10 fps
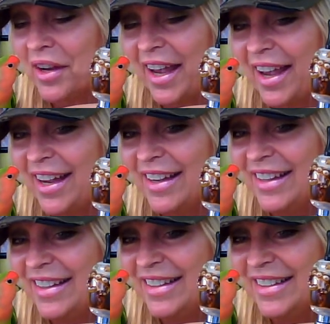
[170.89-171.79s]
okay?
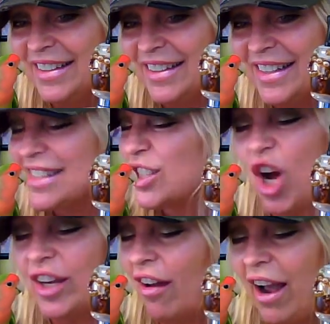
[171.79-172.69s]
It's
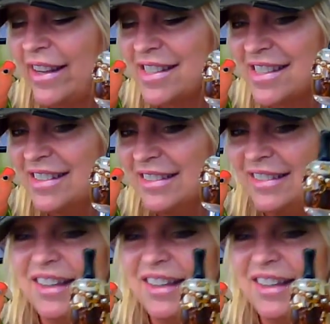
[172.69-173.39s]
not nice.